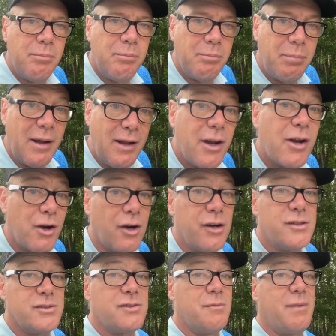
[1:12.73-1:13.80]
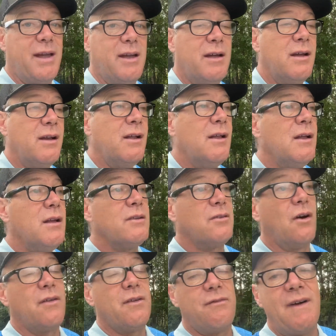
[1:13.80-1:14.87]
but it occurs to me.
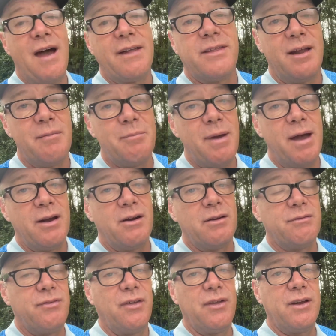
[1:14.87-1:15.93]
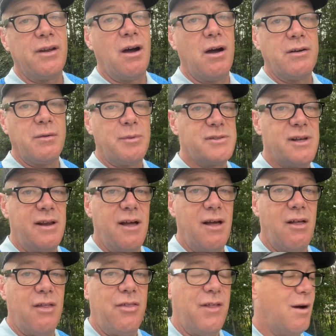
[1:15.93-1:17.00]
So the fact that I'm better and feeling 100%
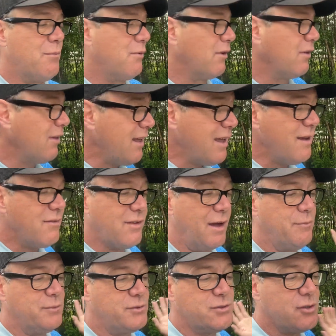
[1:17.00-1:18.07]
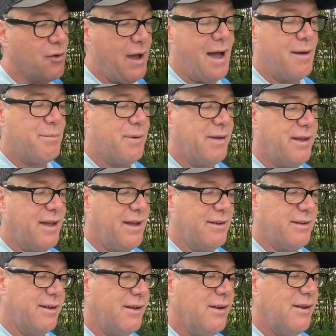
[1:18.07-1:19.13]
healthy, I'm relieved. I'm so happy. And,